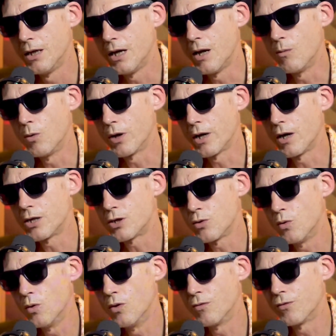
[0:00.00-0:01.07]
And what I
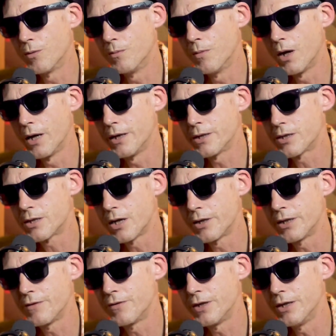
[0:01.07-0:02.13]
saw from my
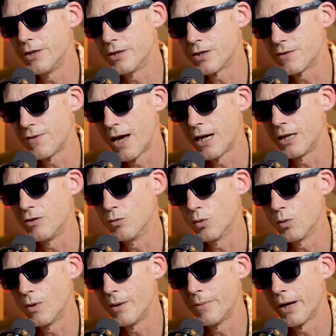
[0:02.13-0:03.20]
study of the Indus Valley all
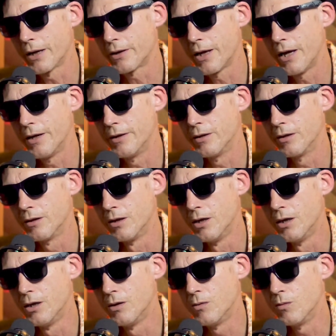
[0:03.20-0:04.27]
the way back then
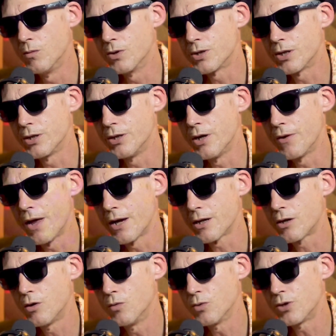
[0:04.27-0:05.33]
was that, you know,
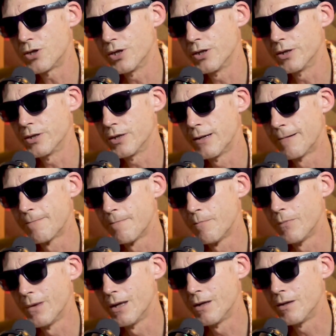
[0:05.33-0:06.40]
that culture had,
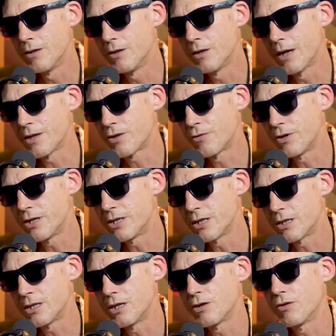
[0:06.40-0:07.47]
that
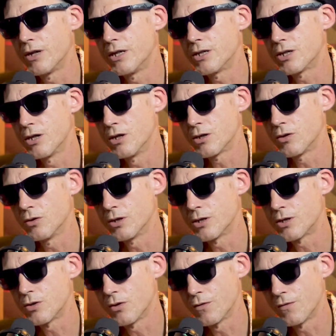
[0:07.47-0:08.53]
360 degree circle
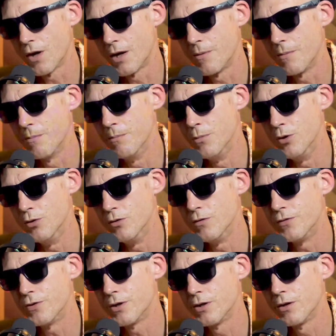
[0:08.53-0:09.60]
had sort of like
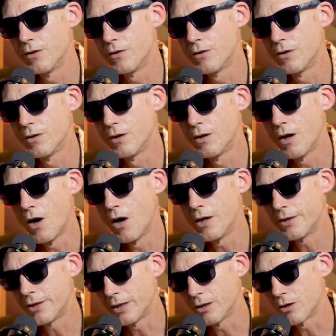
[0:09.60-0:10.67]
moved,
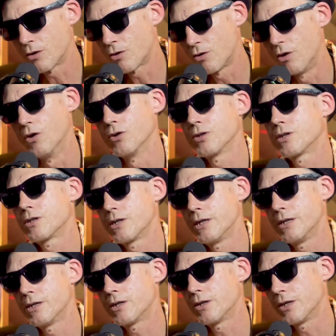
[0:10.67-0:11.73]
I think, across
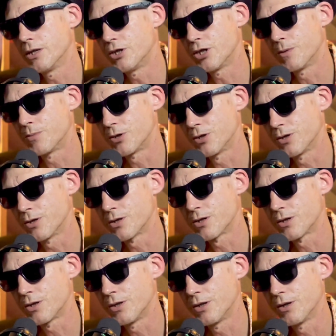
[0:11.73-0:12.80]
into the
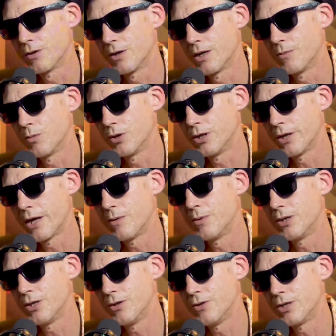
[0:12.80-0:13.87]
Egyptians, you know, and they were
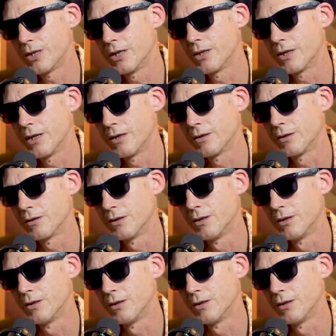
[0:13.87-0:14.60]
using it then.